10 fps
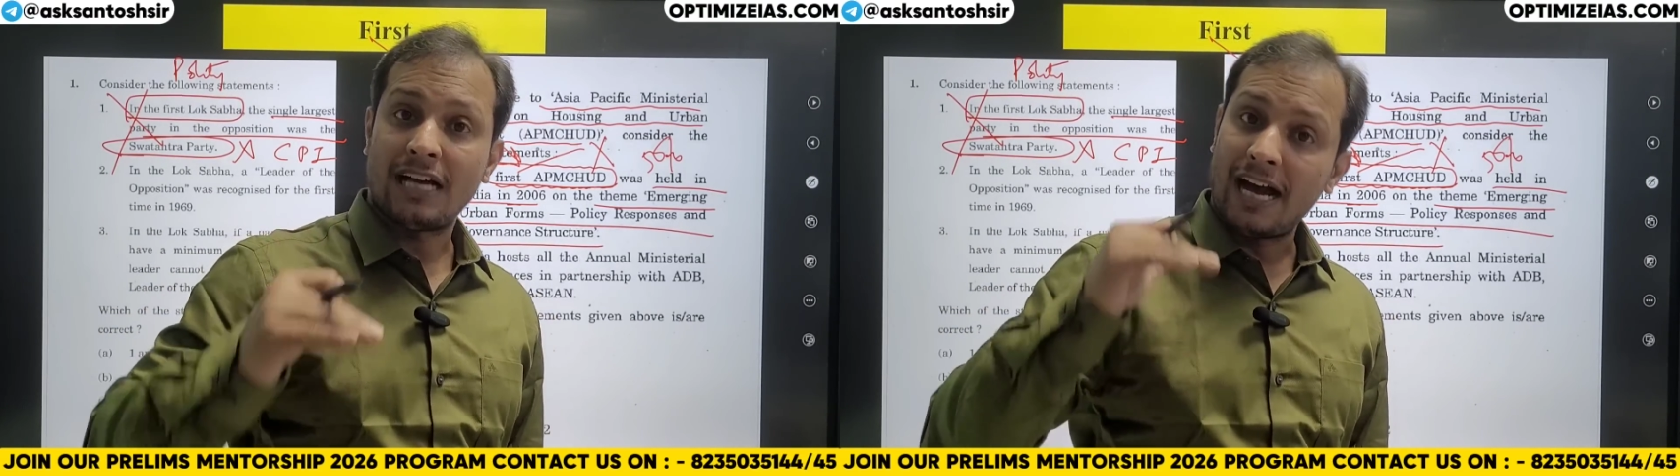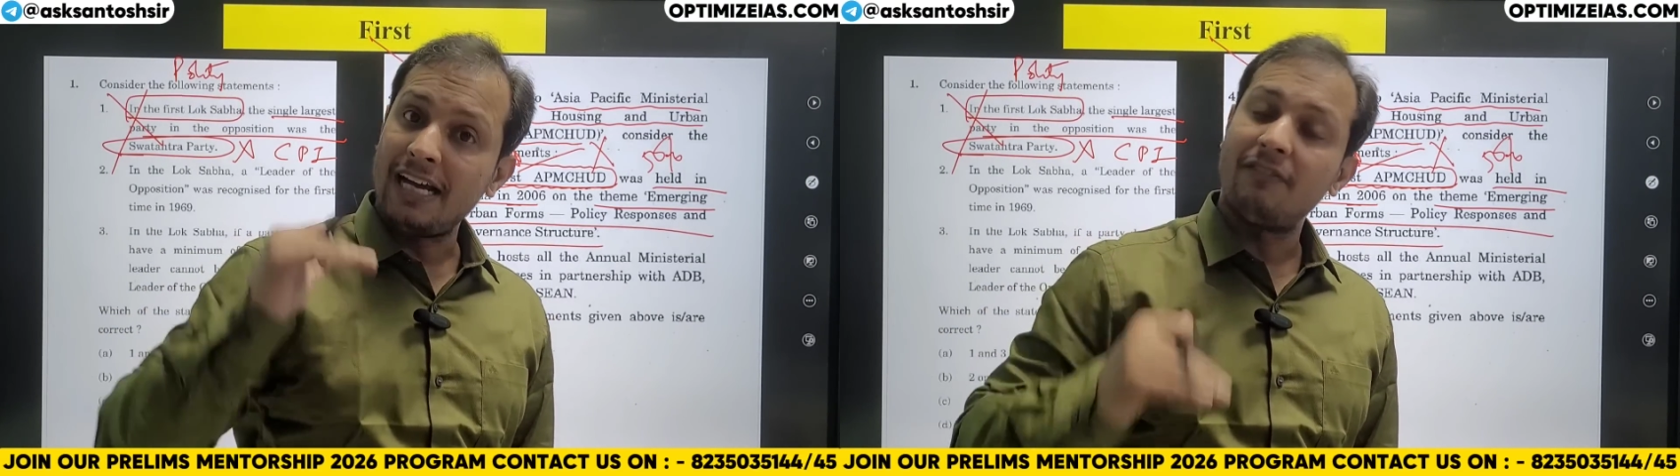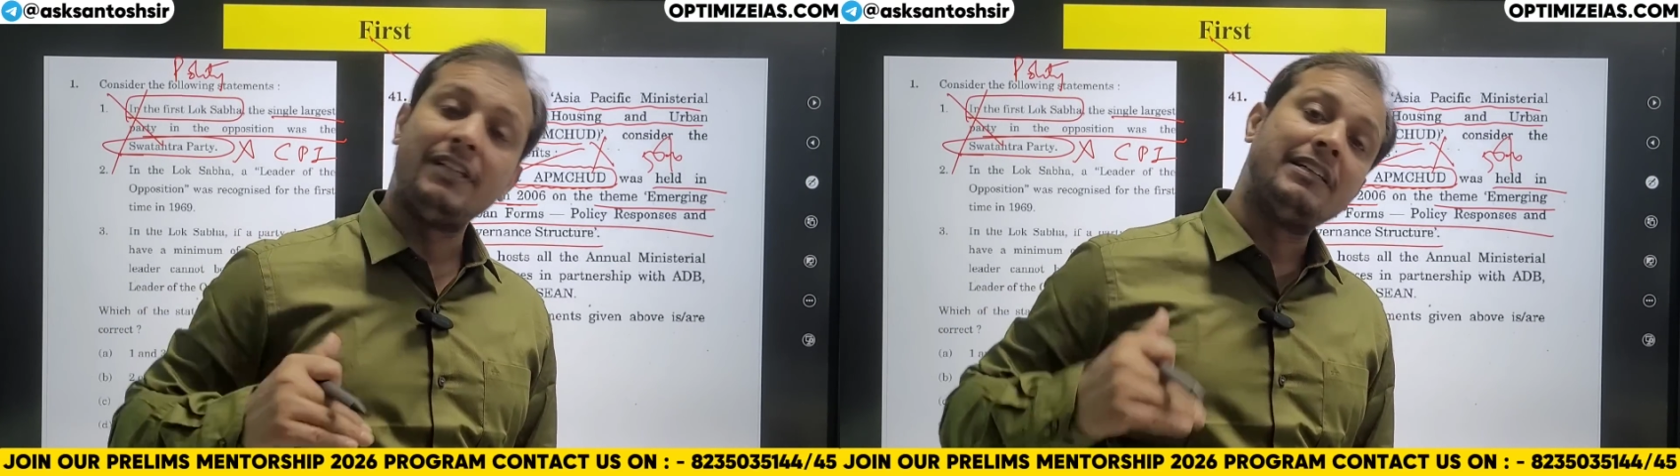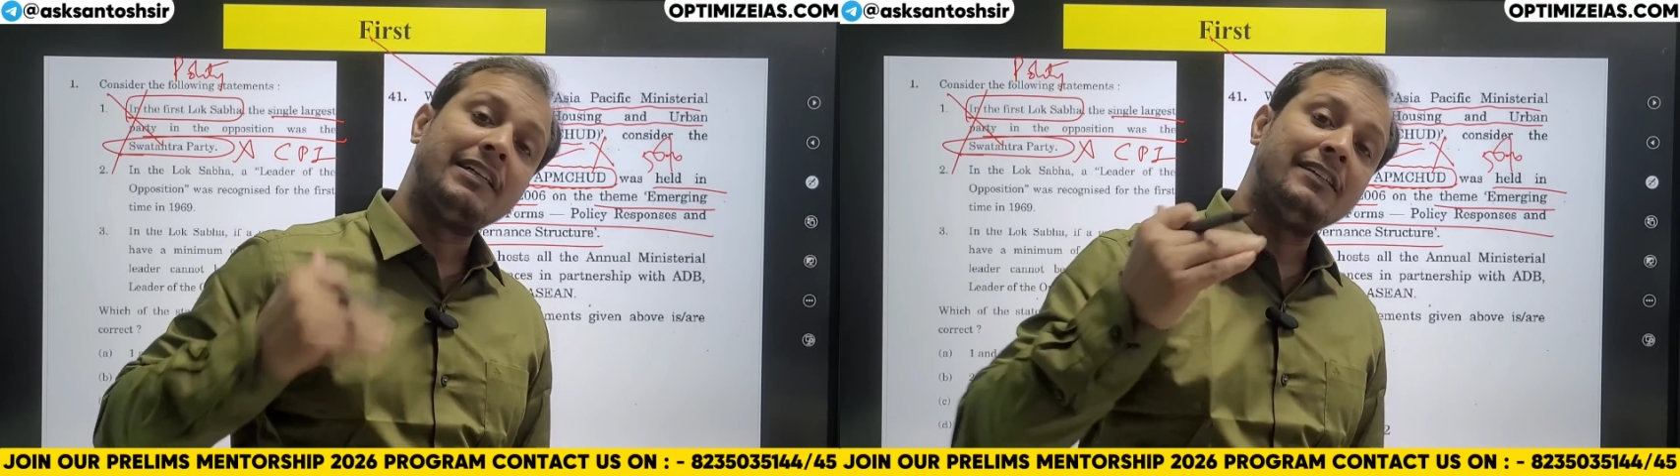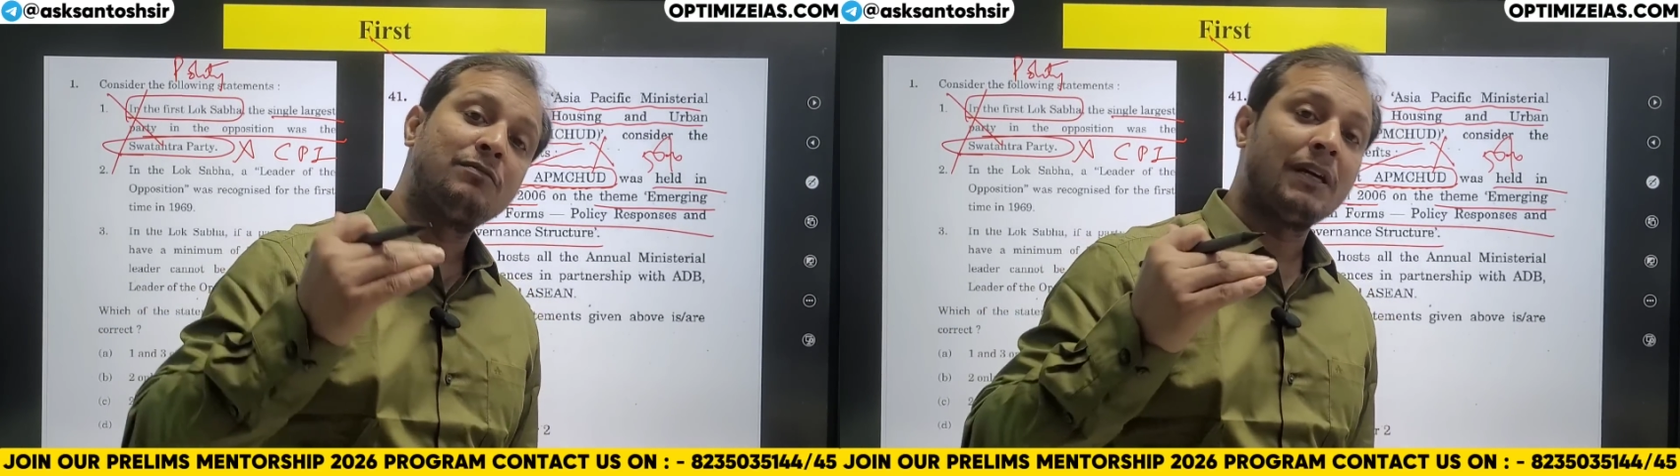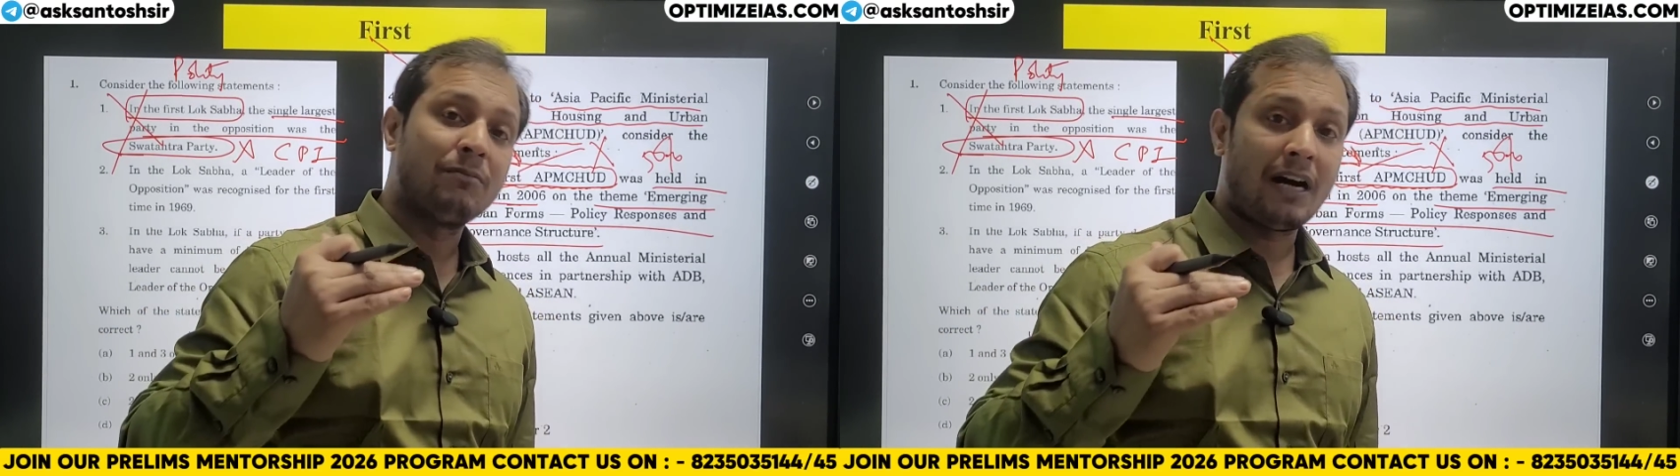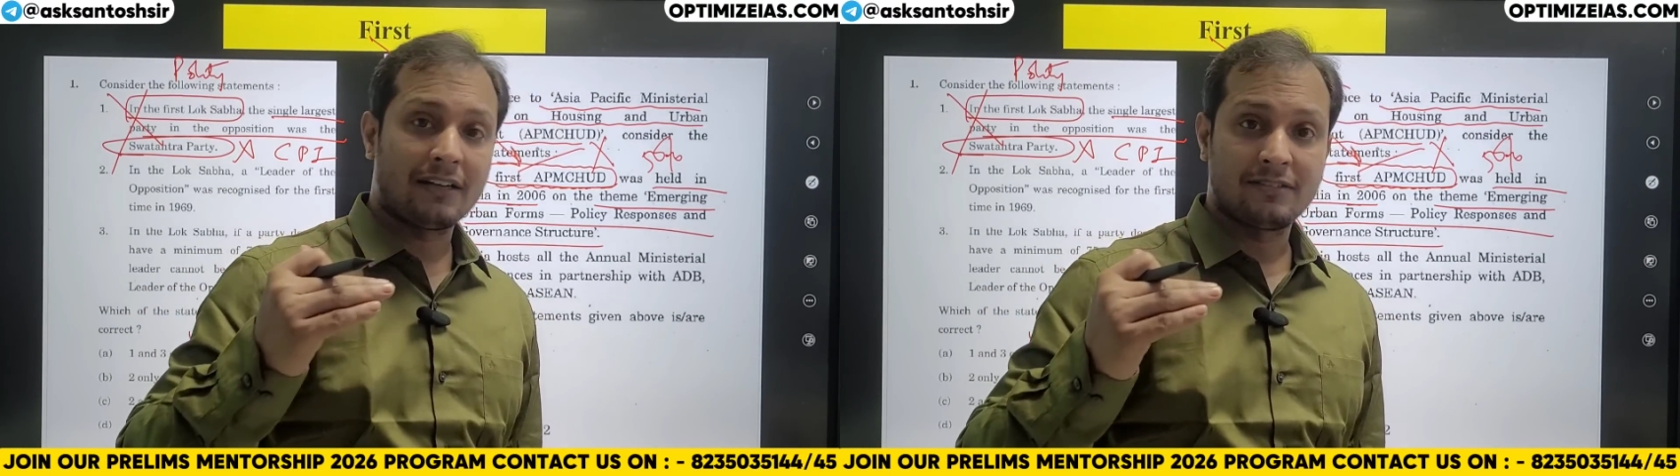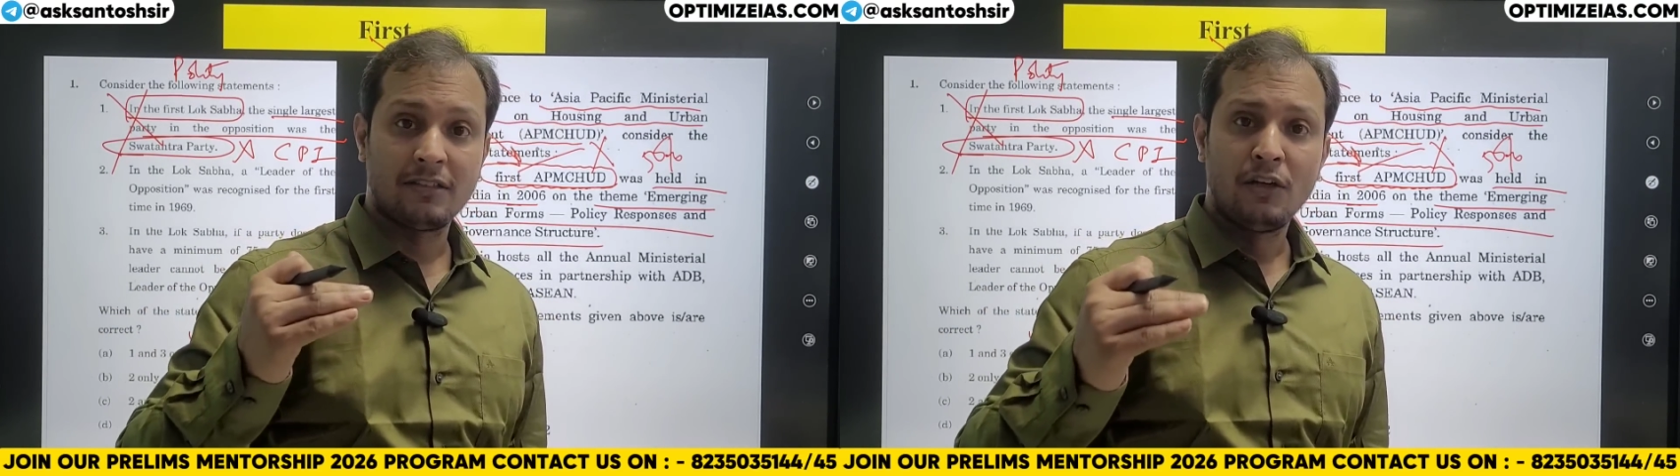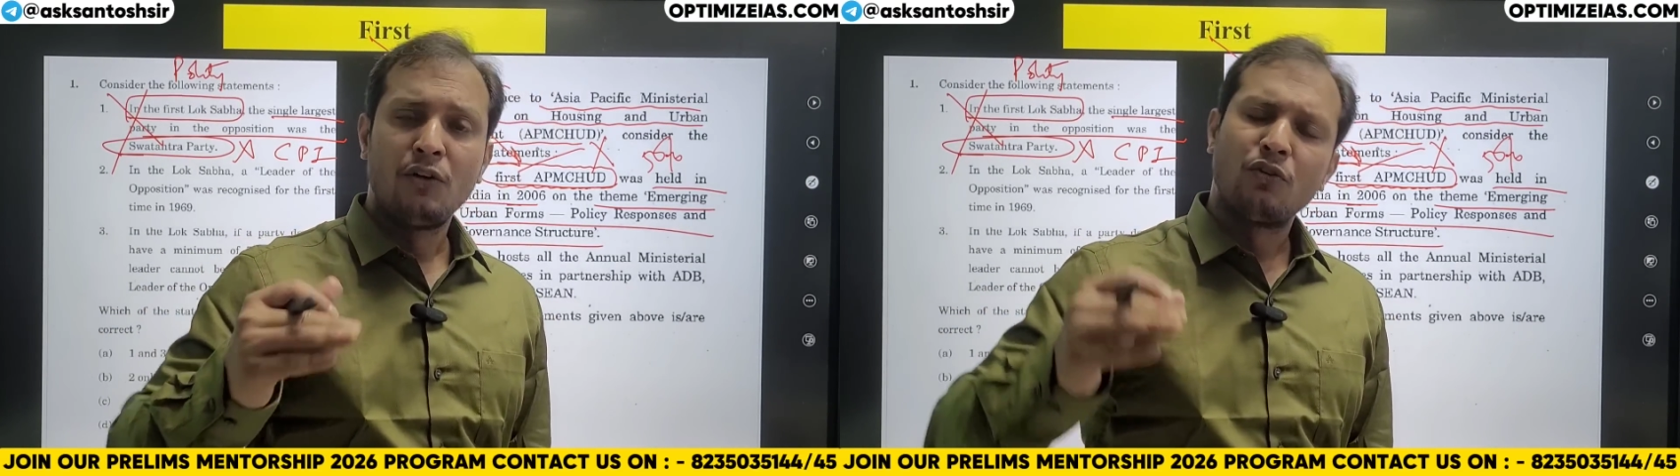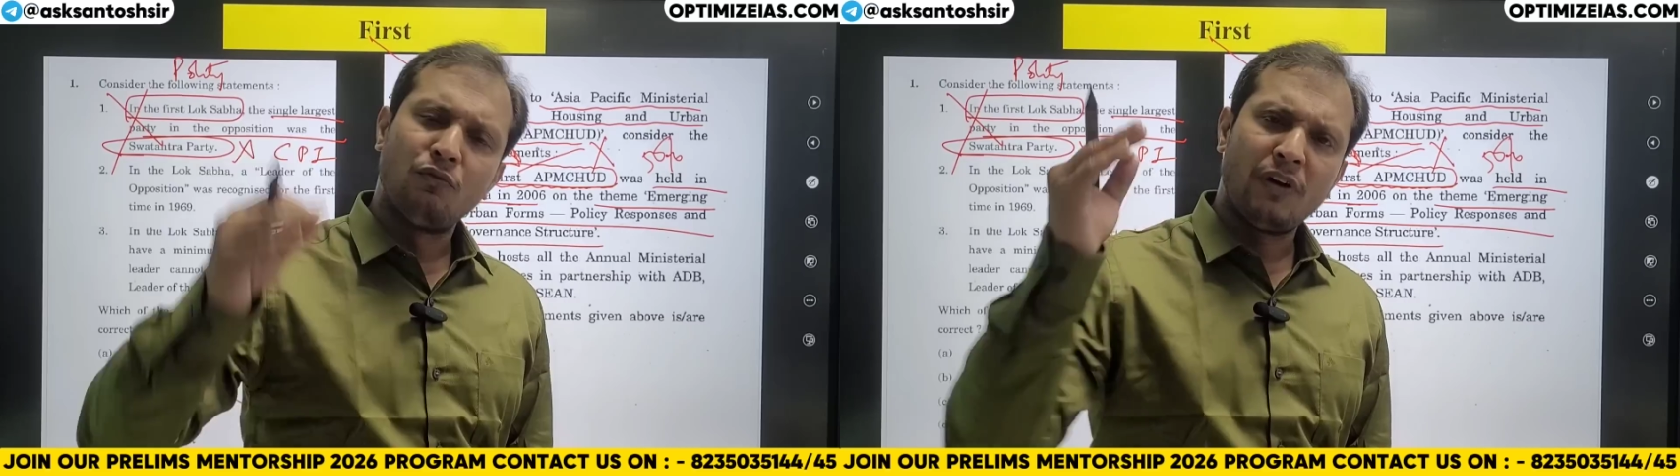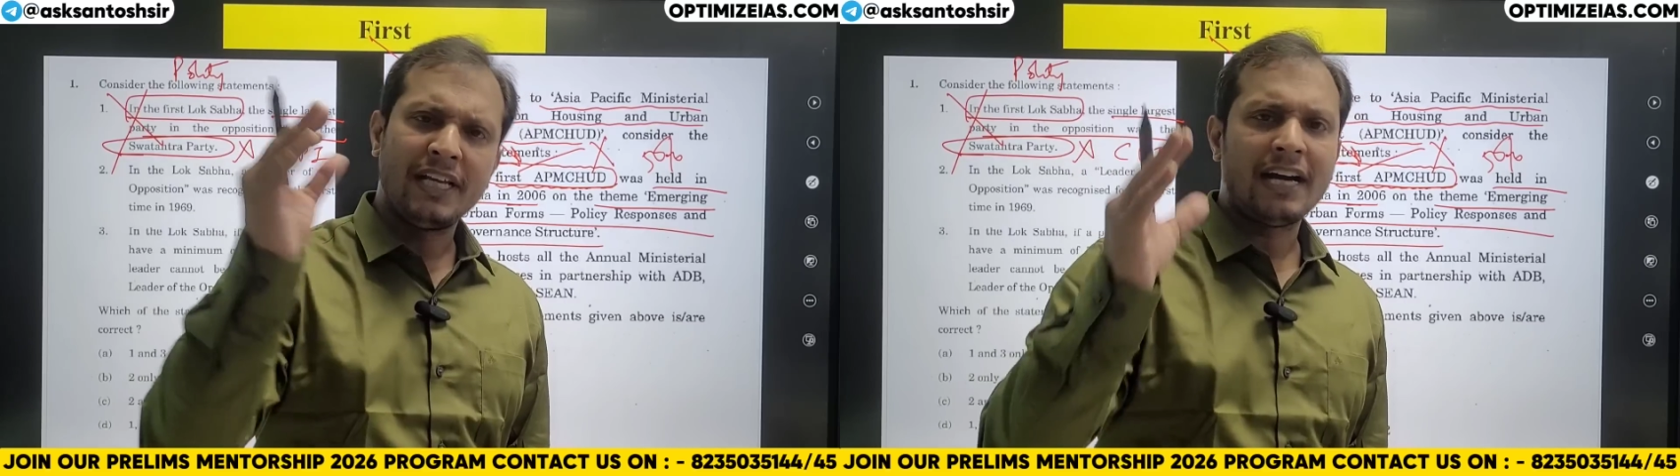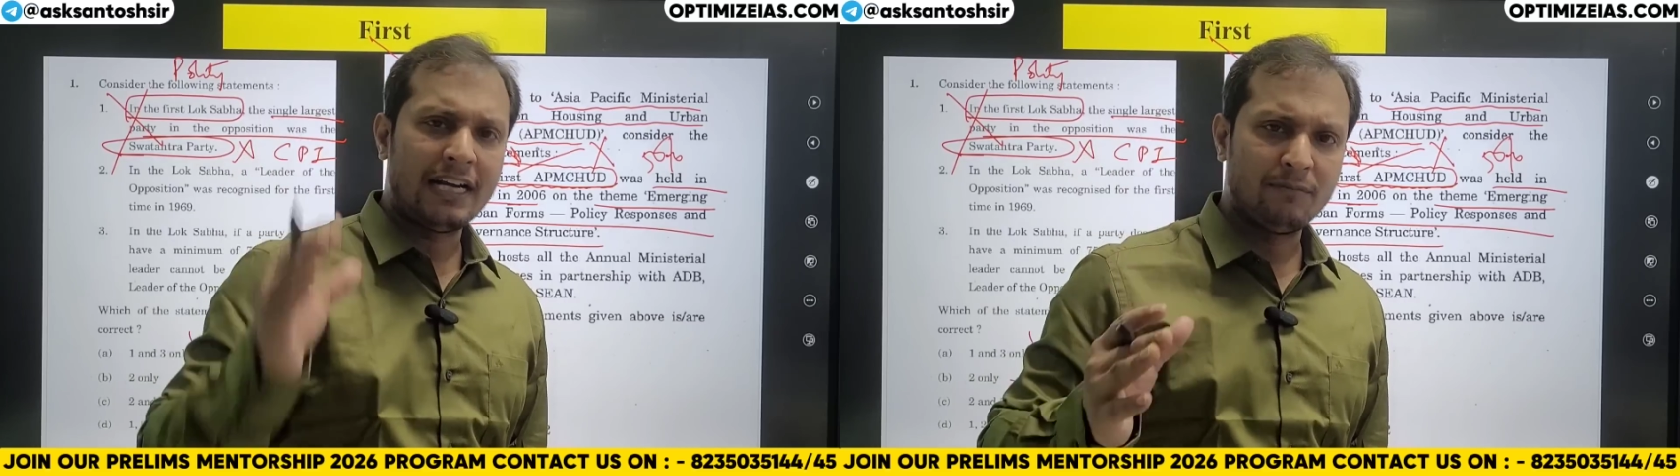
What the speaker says: I have increased my marks to very high